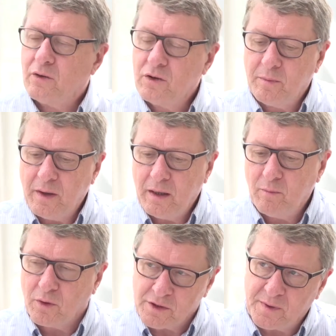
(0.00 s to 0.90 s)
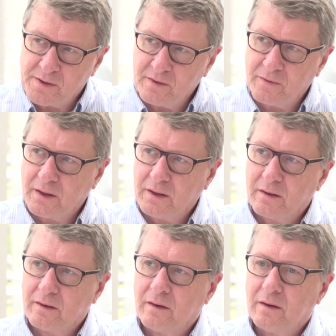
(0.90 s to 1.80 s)
to be more specific,
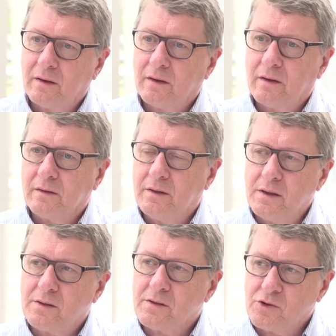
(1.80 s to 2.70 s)
teachers